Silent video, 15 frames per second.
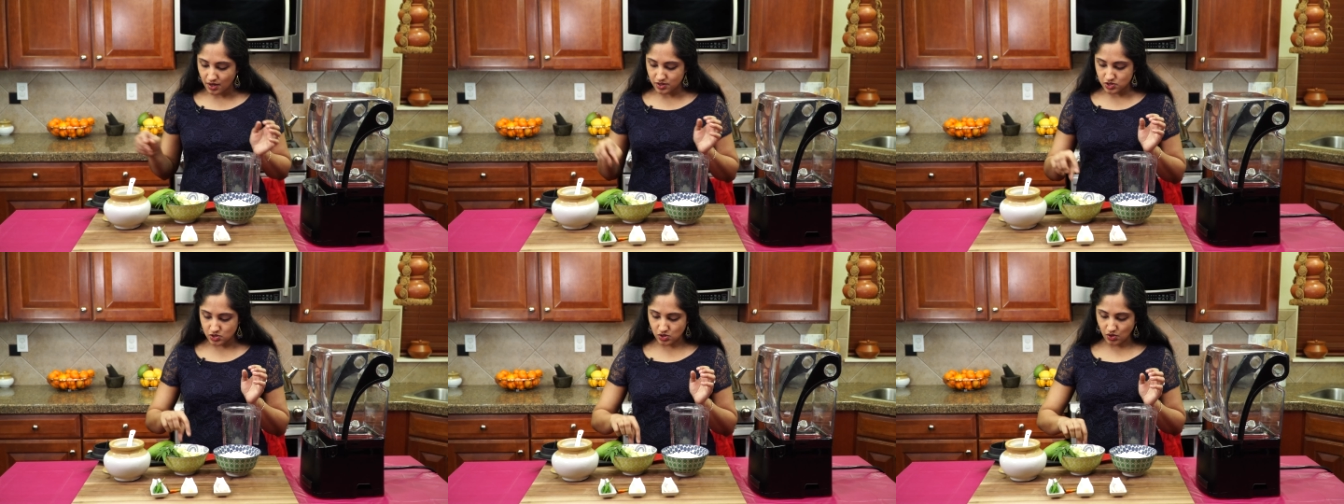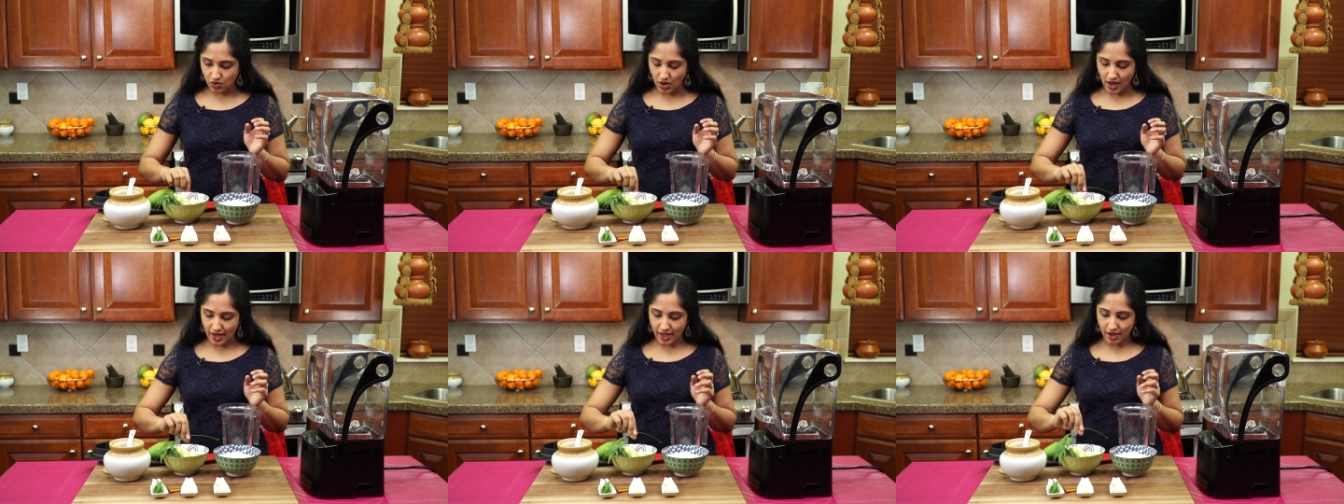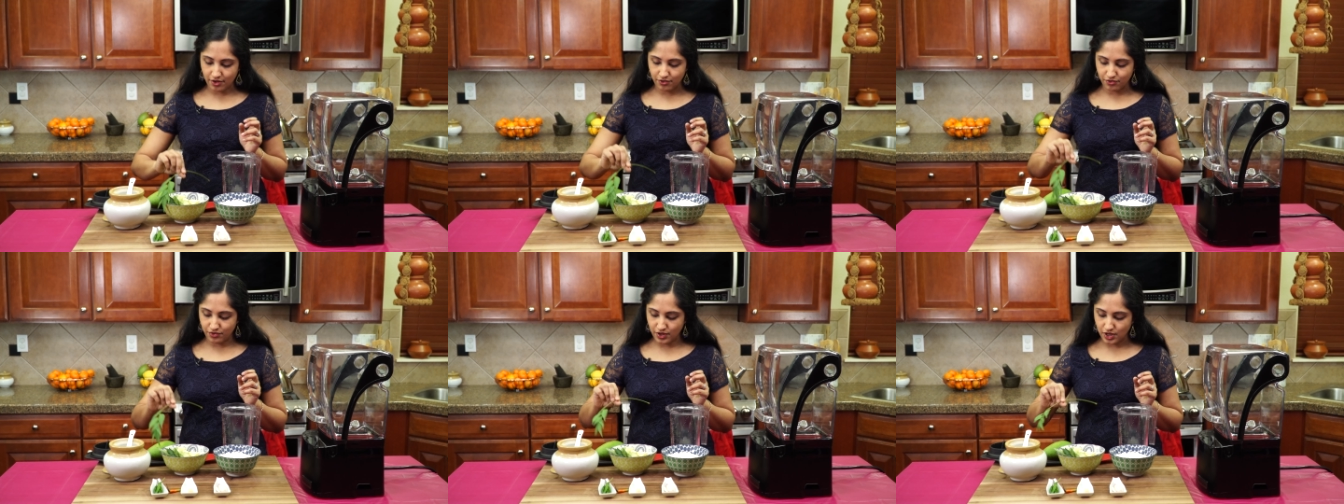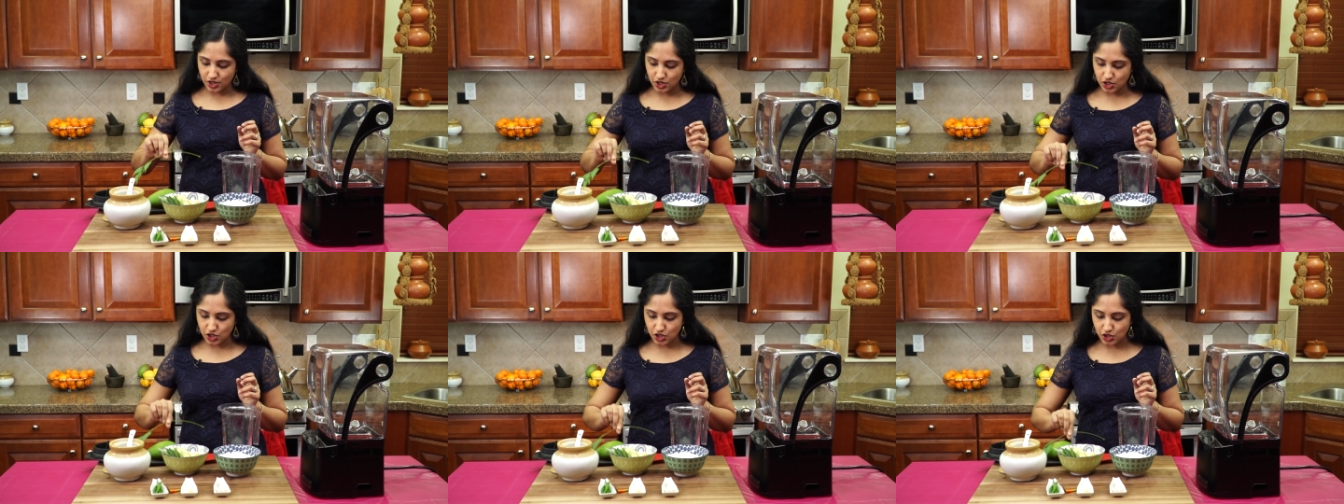So I have
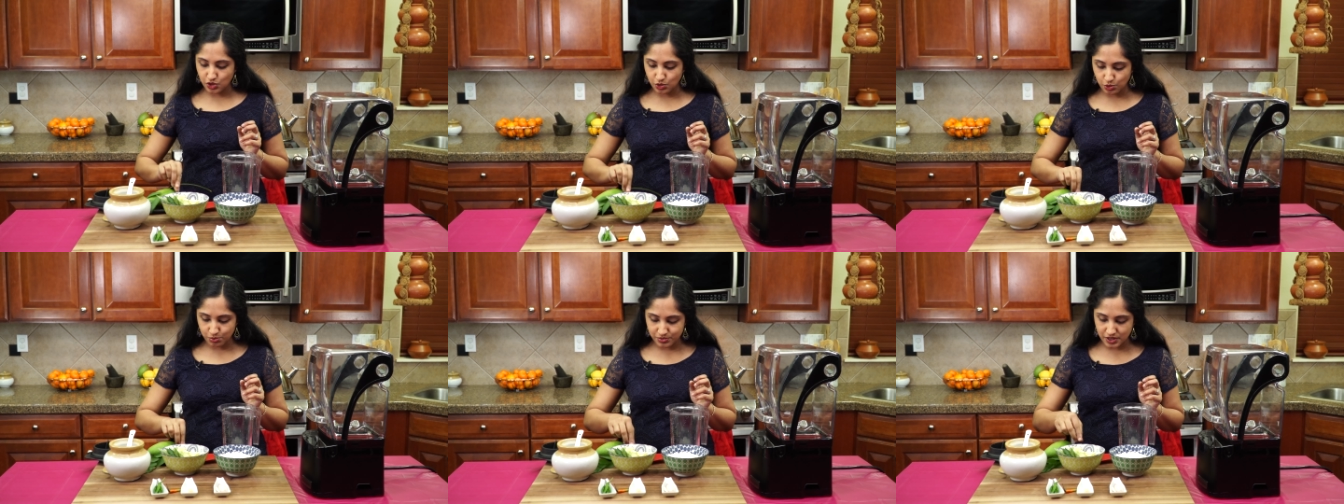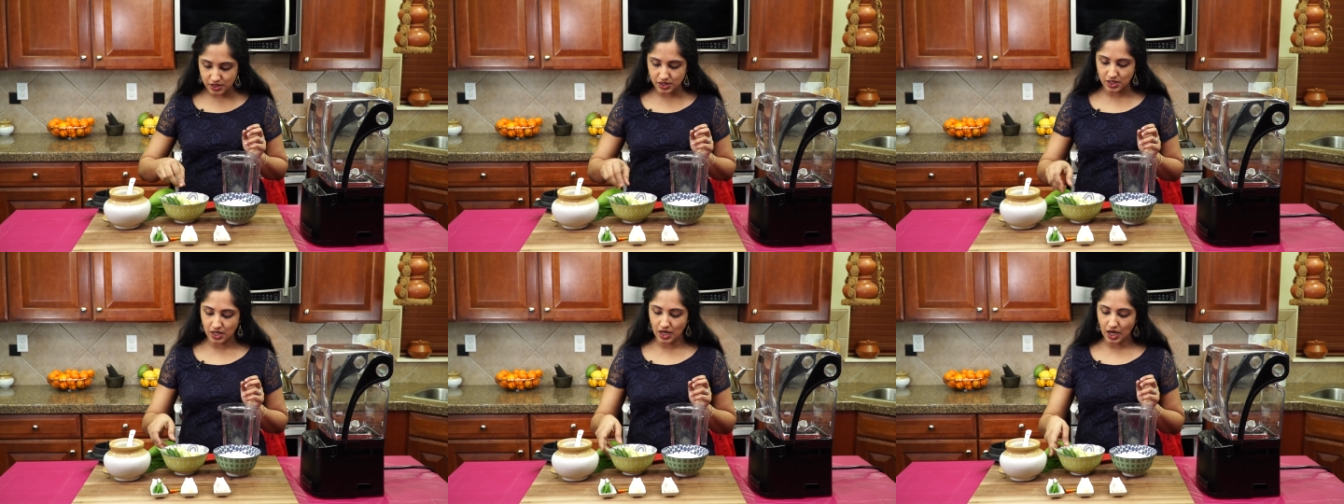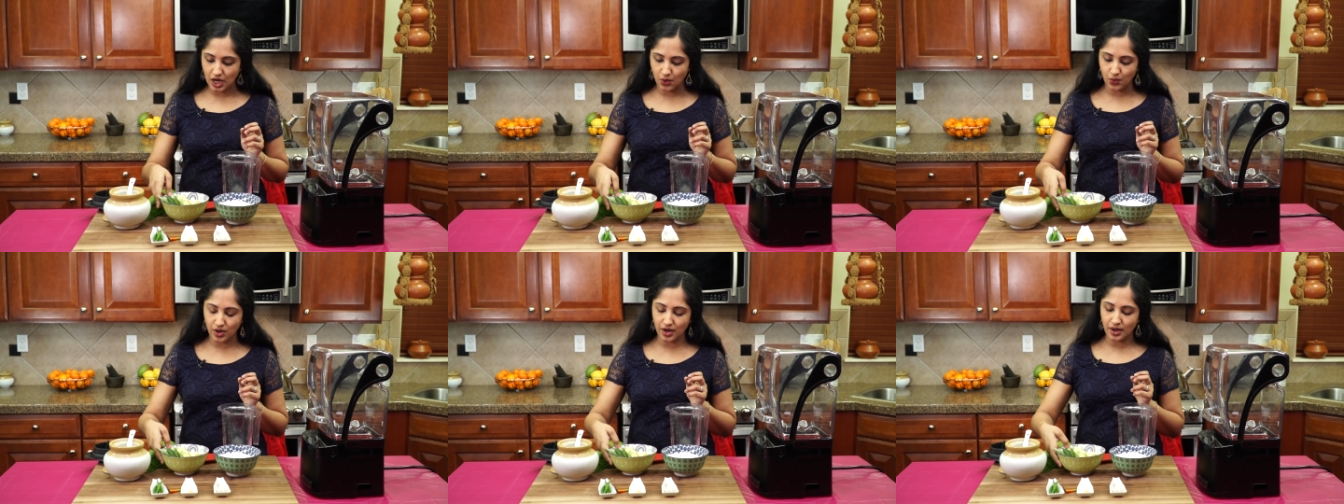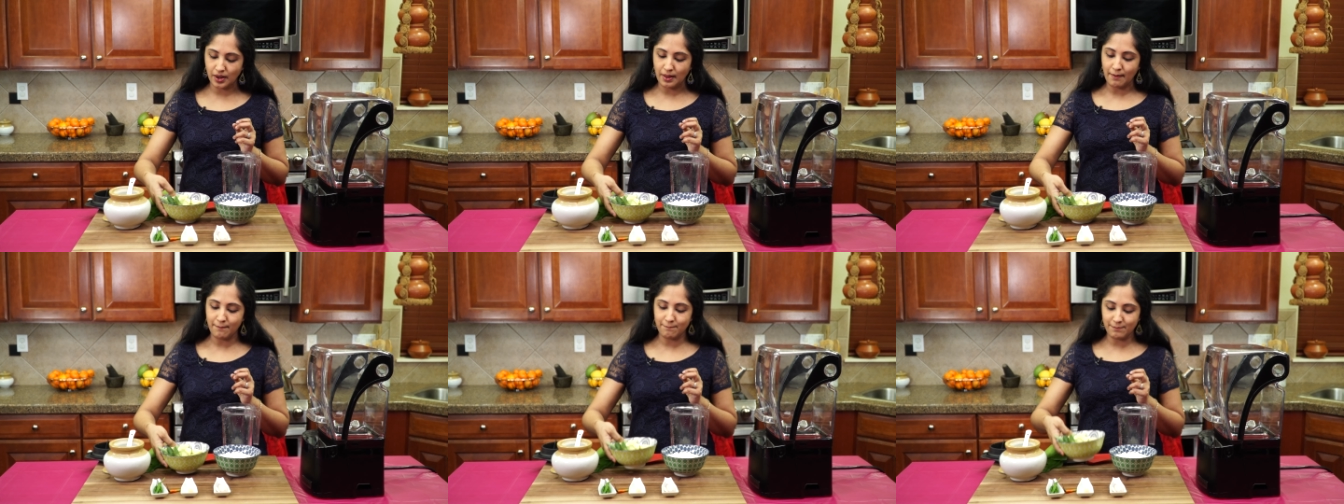cubed our
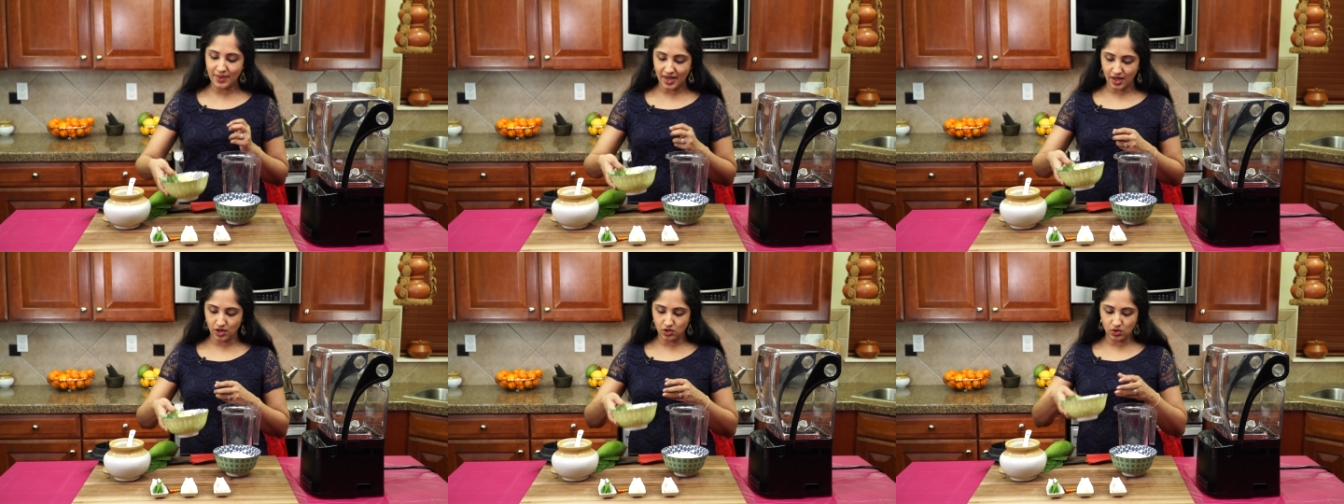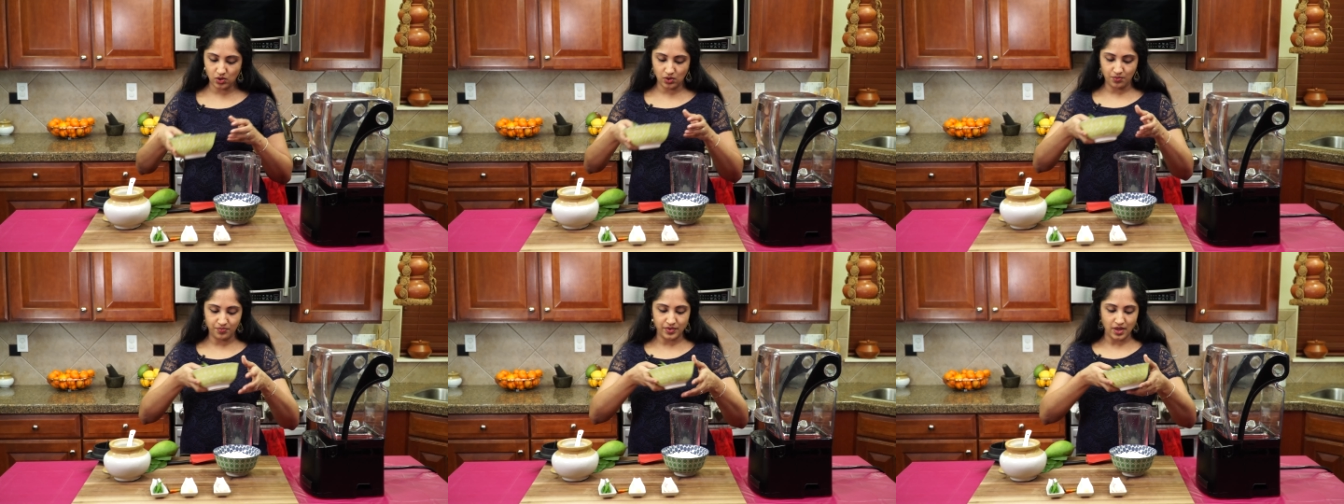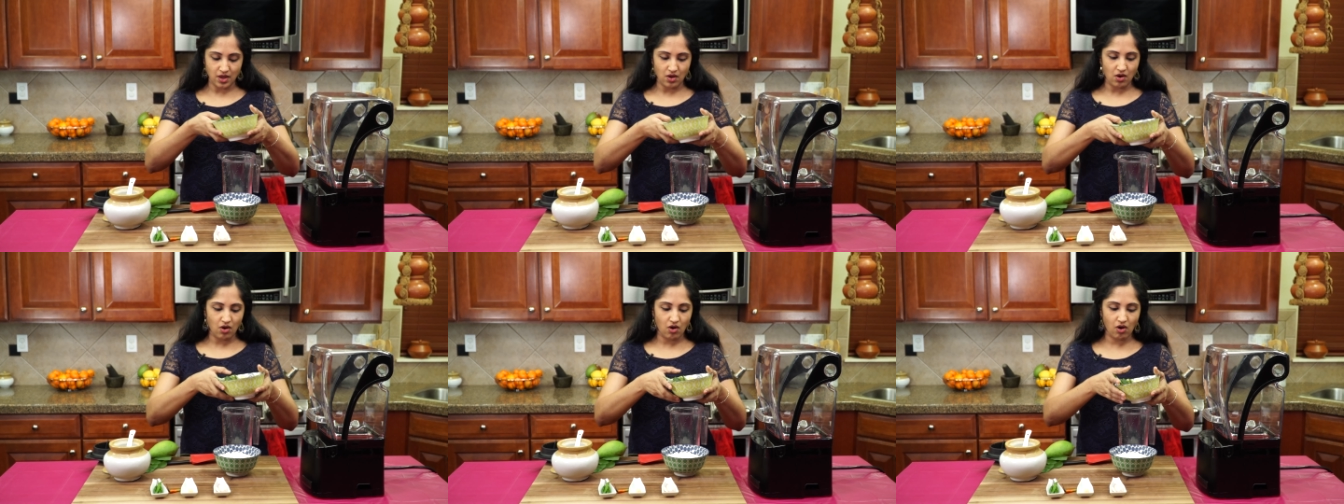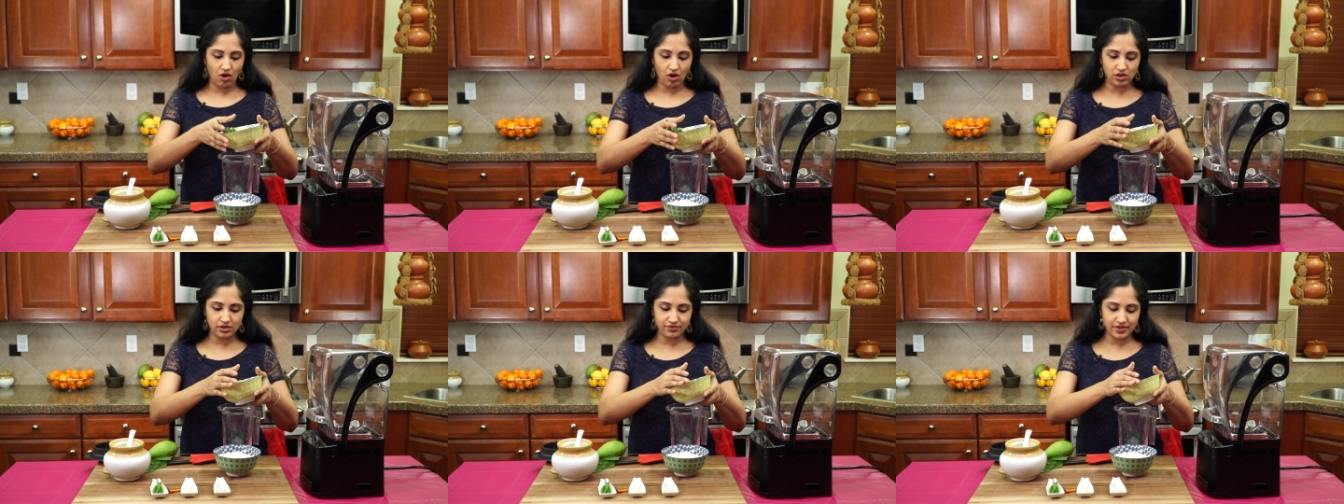mango.
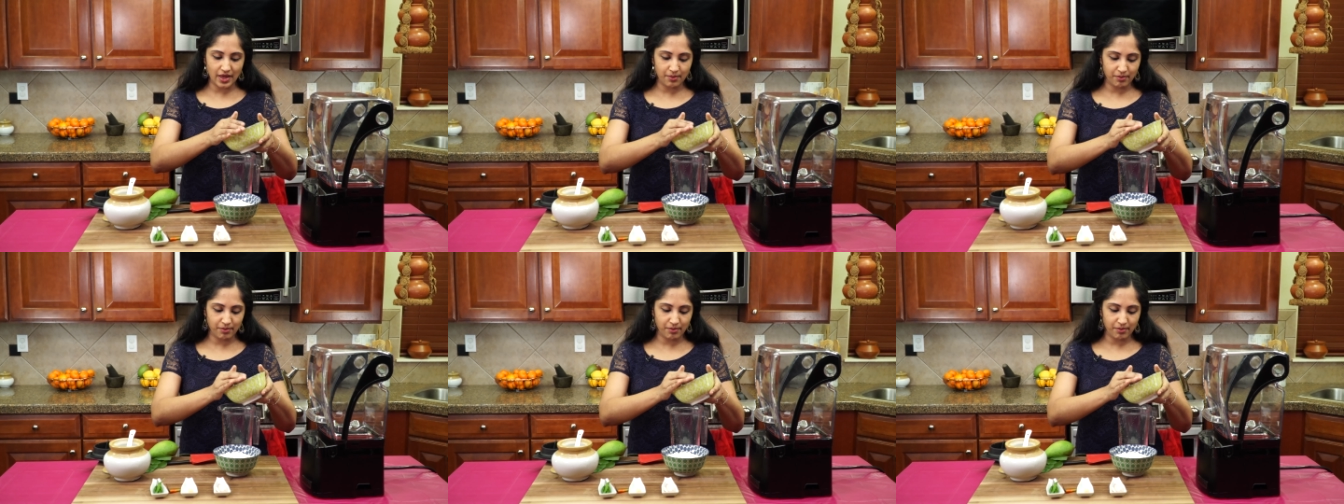All of that